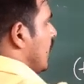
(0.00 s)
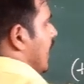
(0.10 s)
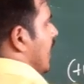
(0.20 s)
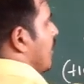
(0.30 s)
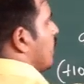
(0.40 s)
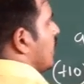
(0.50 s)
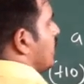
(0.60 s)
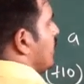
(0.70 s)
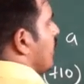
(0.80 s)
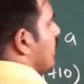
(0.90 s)
A
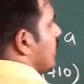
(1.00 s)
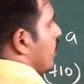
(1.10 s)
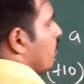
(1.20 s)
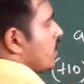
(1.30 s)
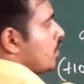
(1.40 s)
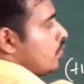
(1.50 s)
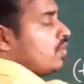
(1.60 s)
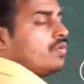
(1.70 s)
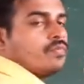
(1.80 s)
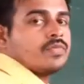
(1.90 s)
plus B is equals
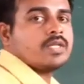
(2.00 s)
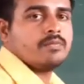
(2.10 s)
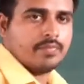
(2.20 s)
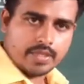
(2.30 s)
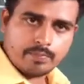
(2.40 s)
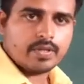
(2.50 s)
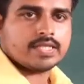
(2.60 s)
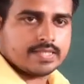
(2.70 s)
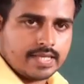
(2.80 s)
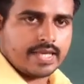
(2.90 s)
to B
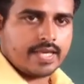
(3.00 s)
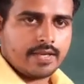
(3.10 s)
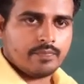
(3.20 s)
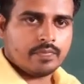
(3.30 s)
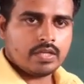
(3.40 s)
plus A.